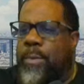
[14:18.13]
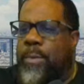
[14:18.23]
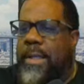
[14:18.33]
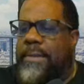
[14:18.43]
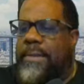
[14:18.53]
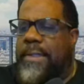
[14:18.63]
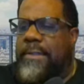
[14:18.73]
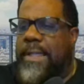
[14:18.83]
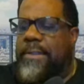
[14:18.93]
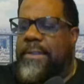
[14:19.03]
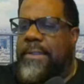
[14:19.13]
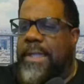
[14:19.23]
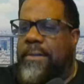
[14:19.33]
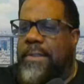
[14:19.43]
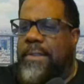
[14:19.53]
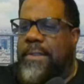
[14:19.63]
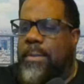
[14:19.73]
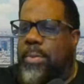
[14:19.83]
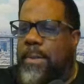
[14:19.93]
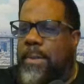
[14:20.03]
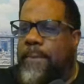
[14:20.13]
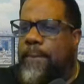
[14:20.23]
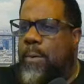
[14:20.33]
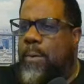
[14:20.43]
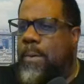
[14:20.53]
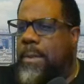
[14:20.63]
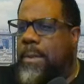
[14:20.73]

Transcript: Last six days it's down sixteen point four.